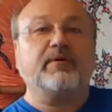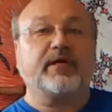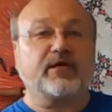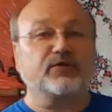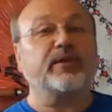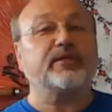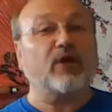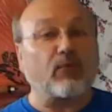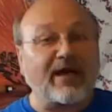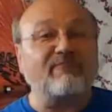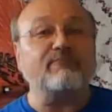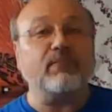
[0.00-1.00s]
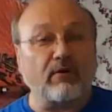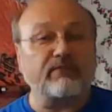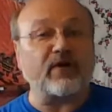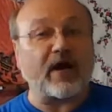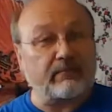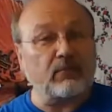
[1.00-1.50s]
because we don't have
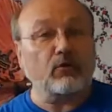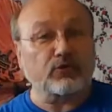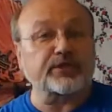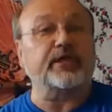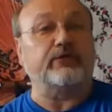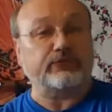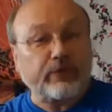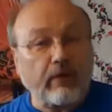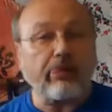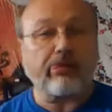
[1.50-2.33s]
fine motor skills,